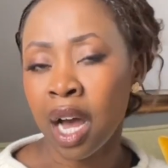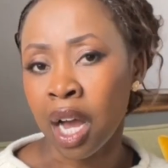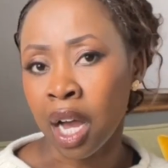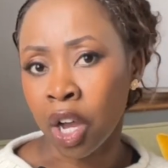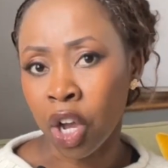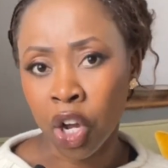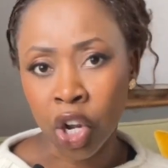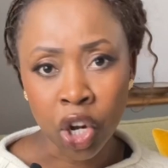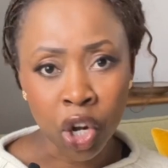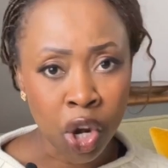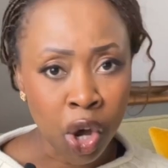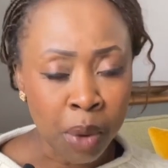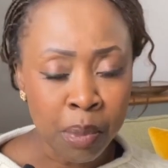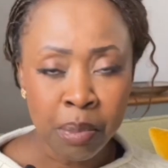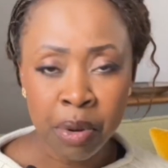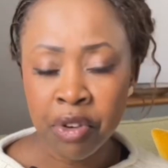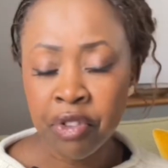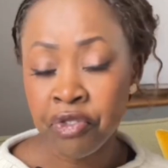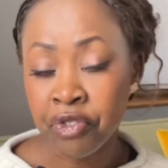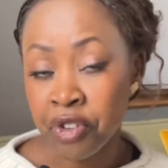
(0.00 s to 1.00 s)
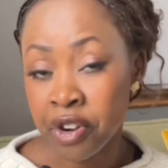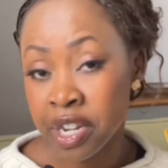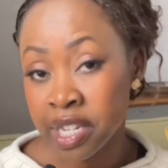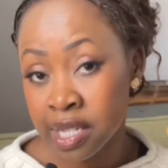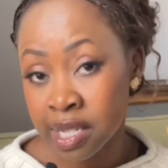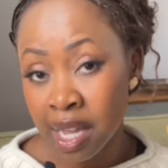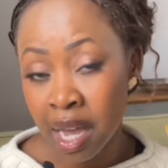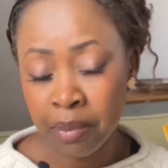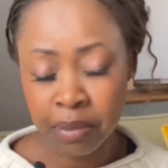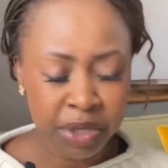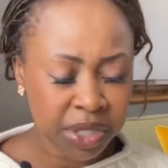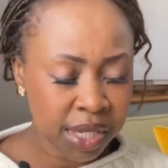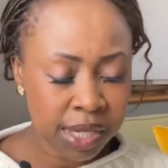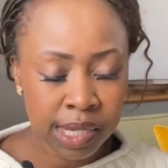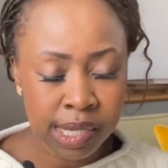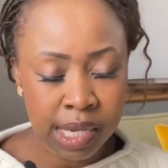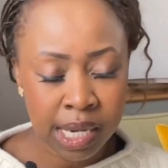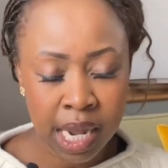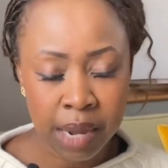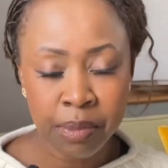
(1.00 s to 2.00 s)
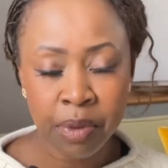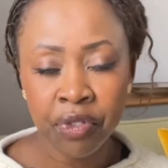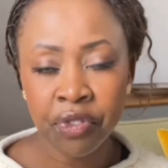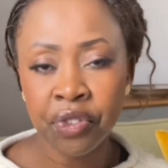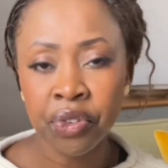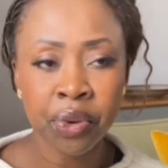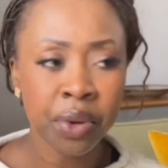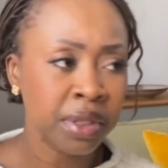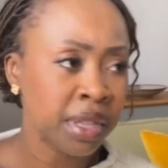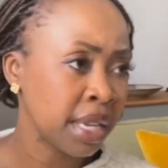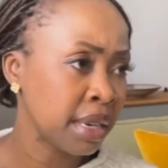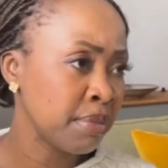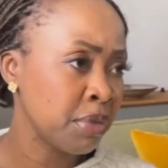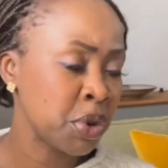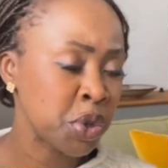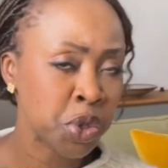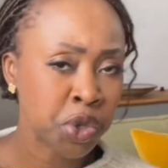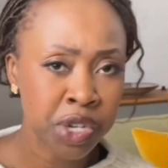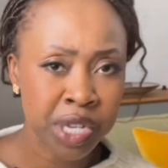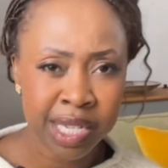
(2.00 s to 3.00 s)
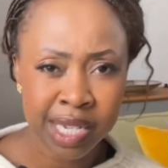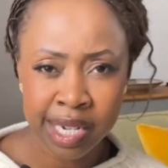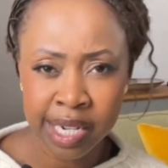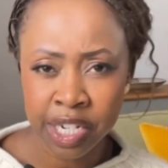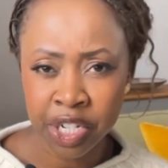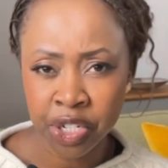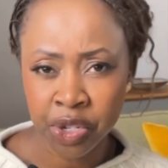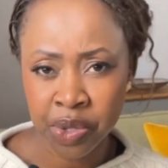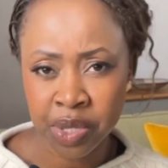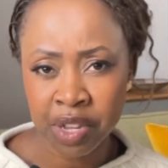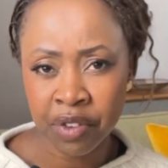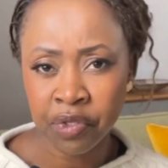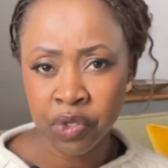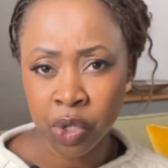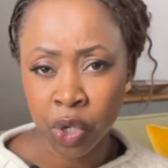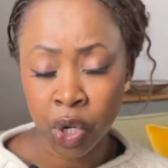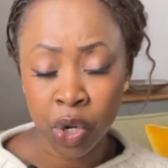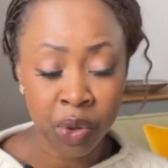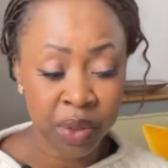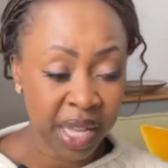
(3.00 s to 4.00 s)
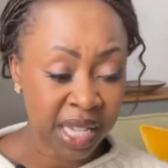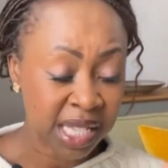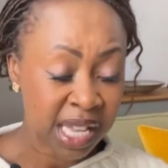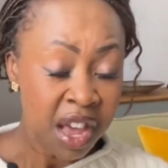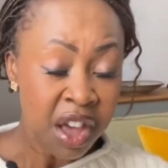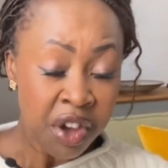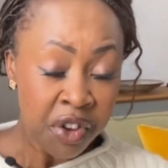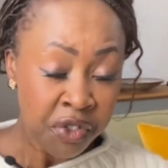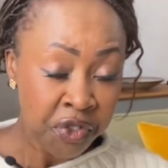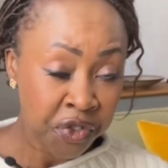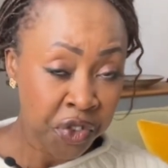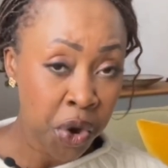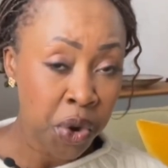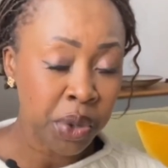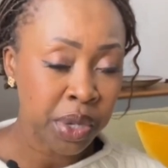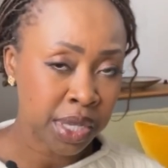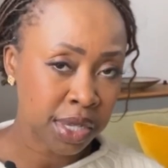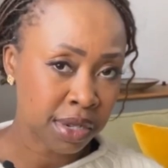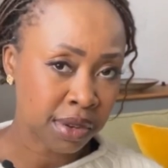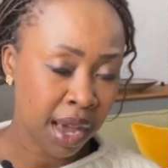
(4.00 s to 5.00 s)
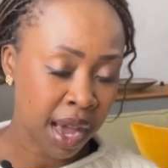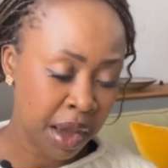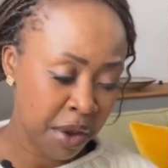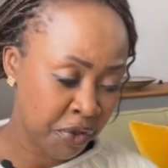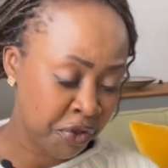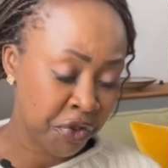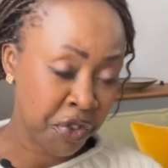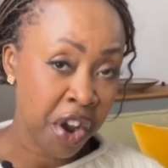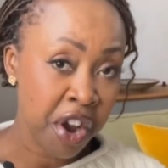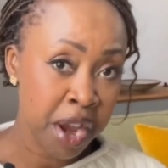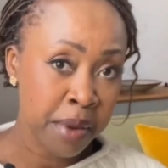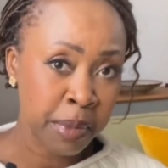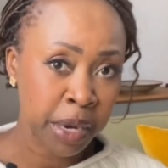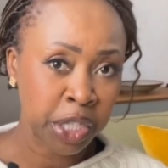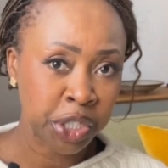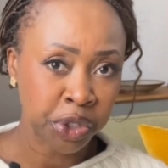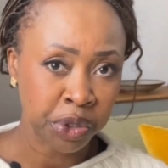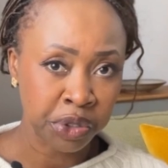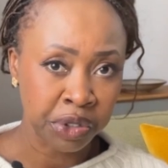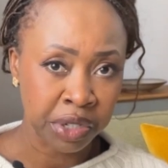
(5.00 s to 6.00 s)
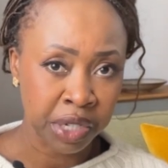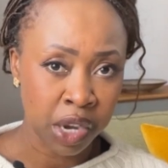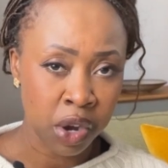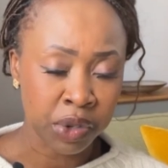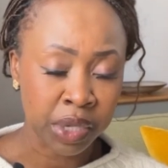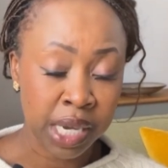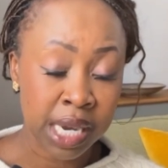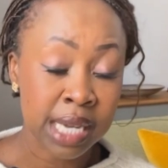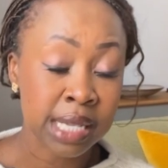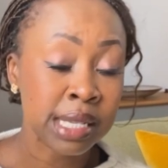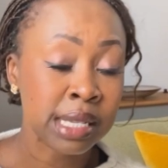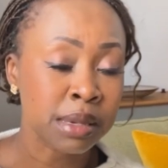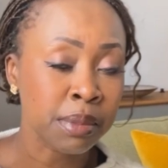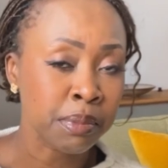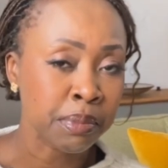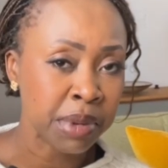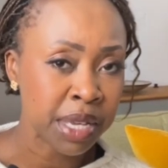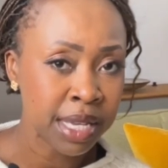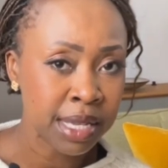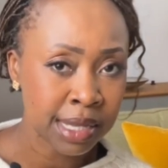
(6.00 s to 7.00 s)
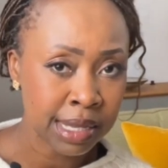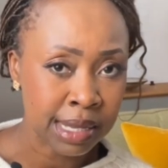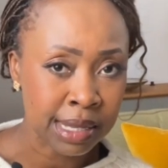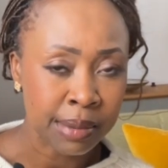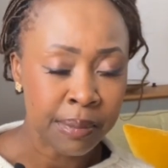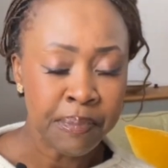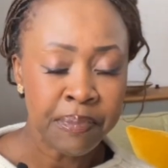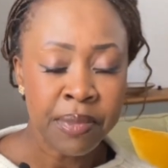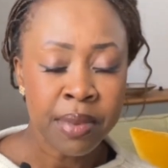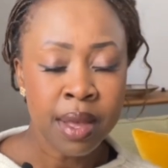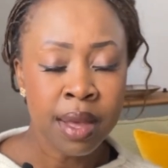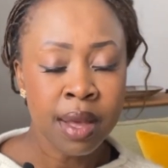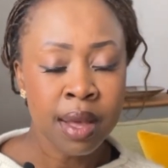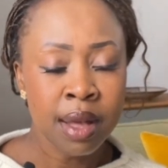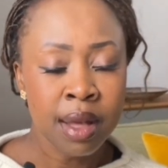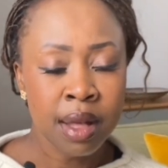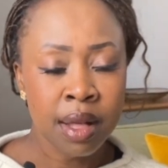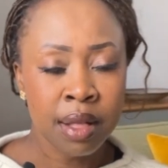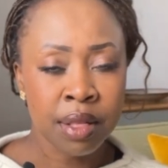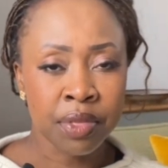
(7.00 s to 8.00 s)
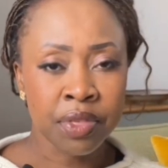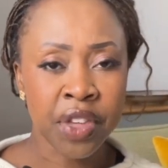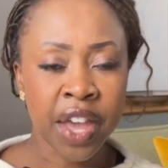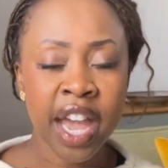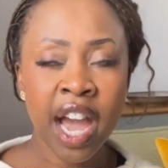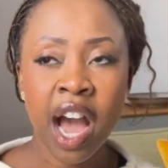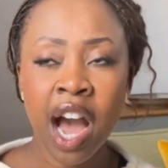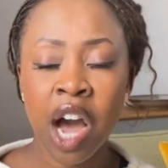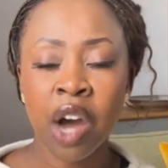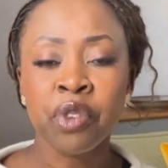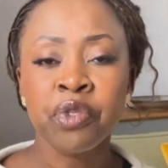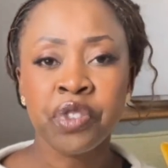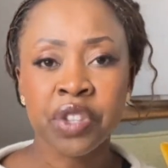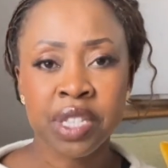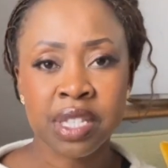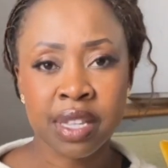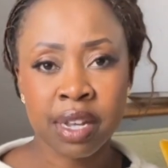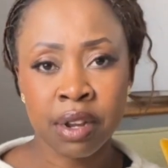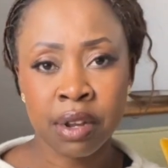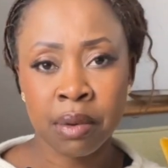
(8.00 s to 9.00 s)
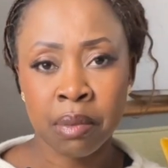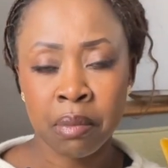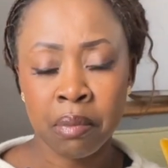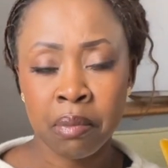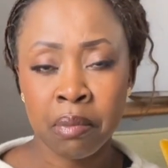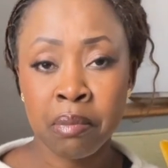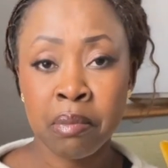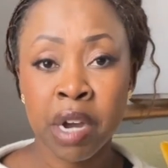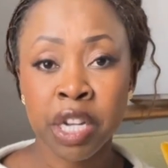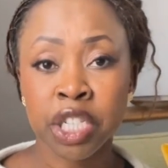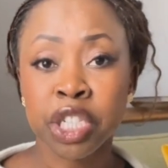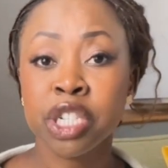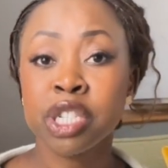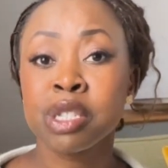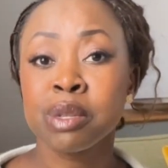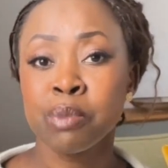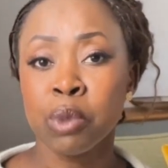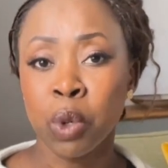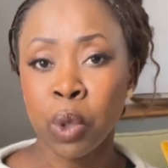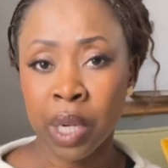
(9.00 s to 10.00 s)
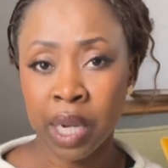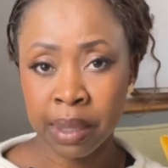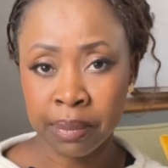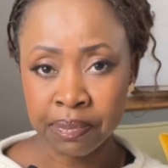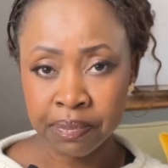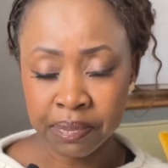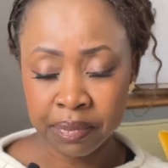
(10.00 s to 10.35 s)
Colombo, for example, just to name a few. And then most recently, Joseph Duclos, that's focused very much on custom pieces. They are outfits that are much smaller.